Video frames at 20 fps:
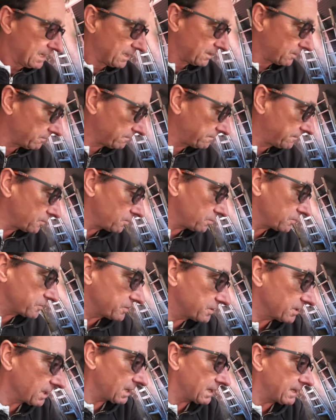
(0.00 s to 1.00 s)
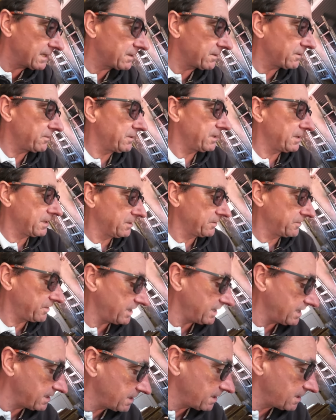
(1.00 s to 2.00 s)
And unfortunately, I don't know if you can
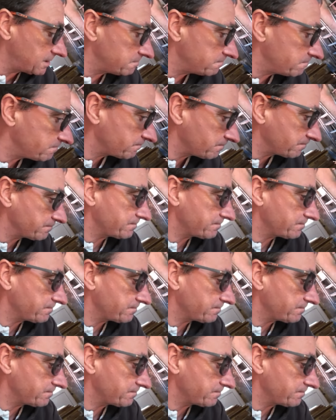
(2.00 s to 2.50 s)
see or not,